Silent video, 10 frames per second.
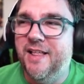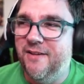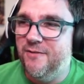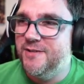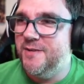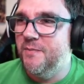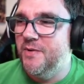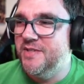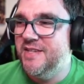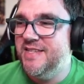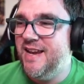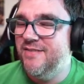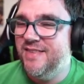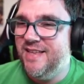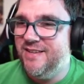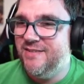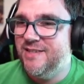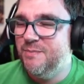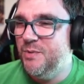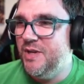for some reason. It's not even that
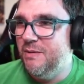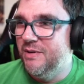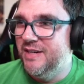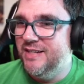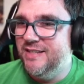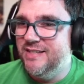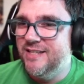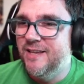spooky, What it is.